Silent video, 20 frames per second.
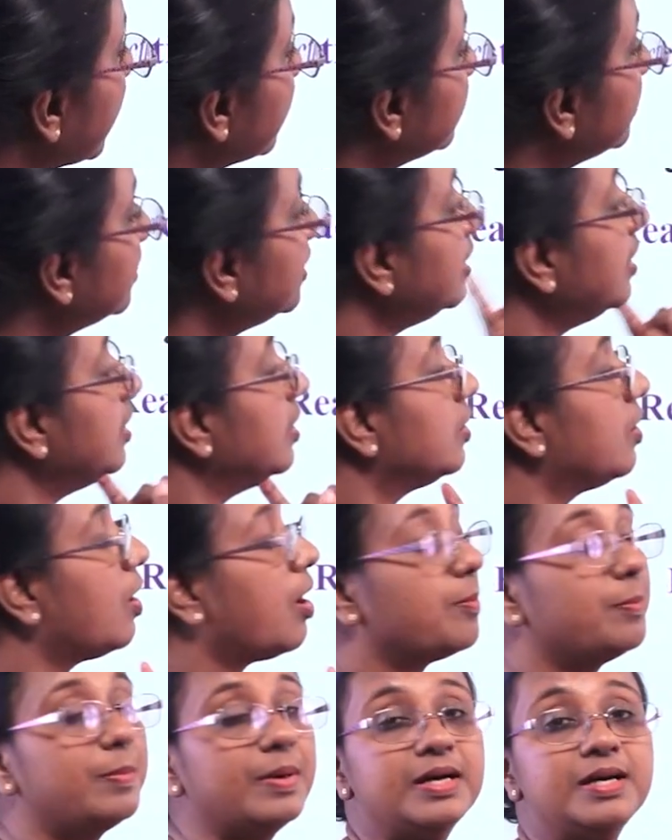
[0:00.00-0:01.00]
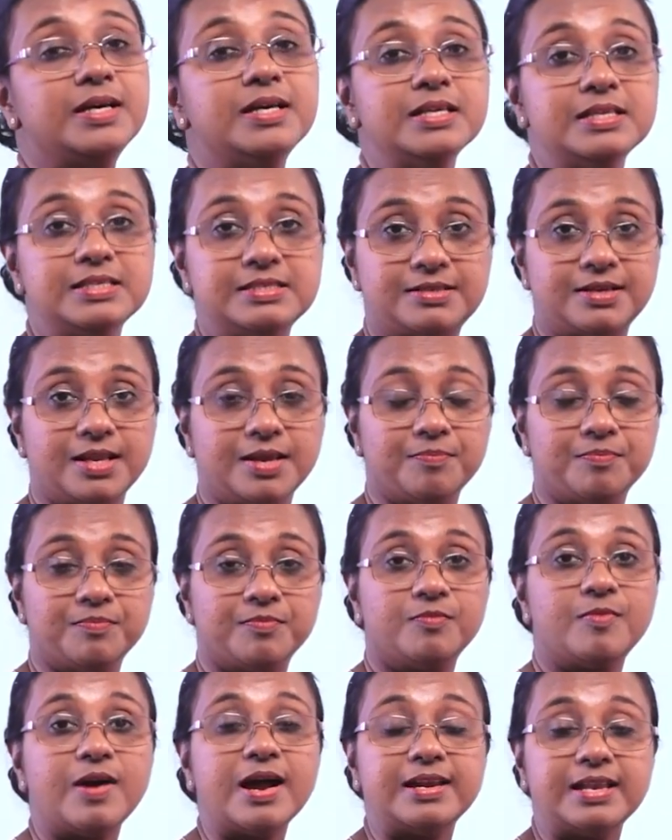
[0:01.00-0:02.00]
at the copper strip.
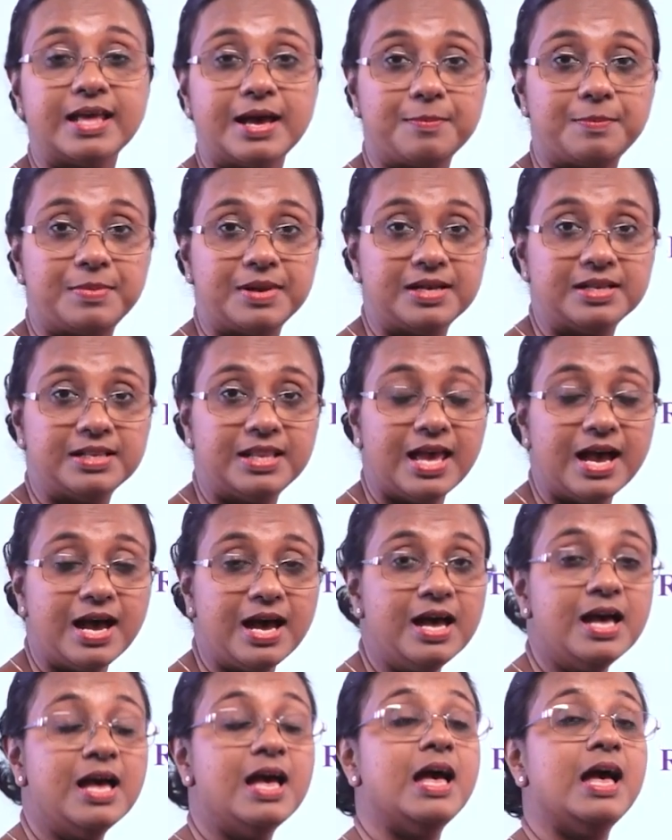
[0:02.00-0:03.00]
What happened there?